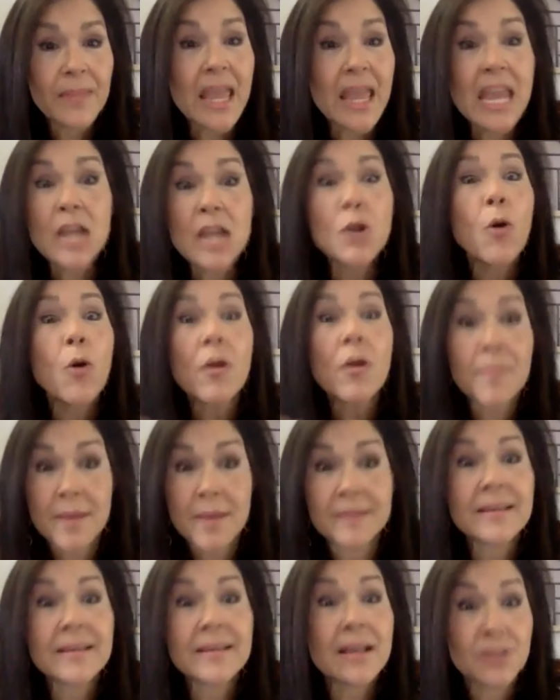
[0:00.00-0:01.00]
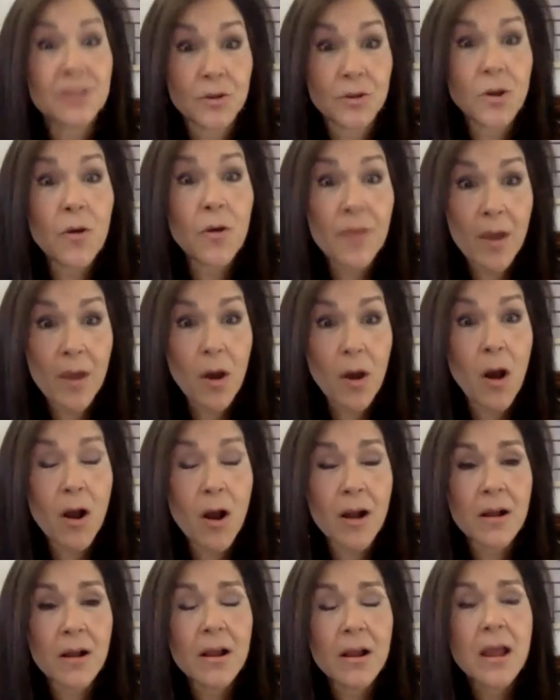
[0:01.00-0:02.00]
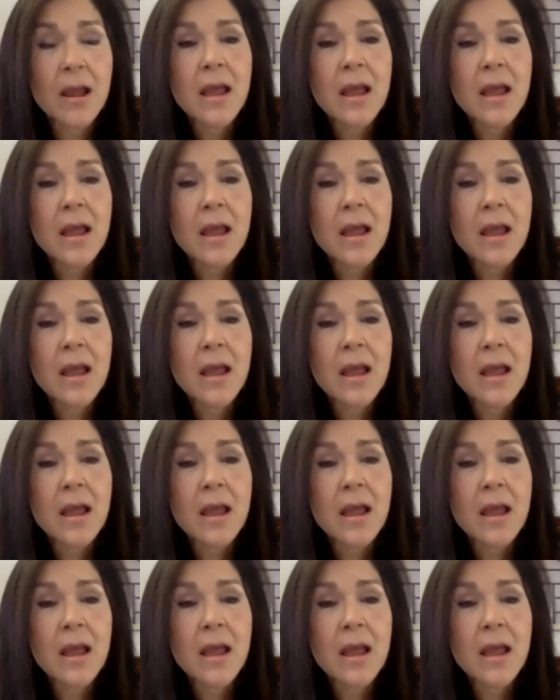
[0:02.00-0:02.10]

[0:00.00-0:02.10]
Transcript: enormous as you know they are,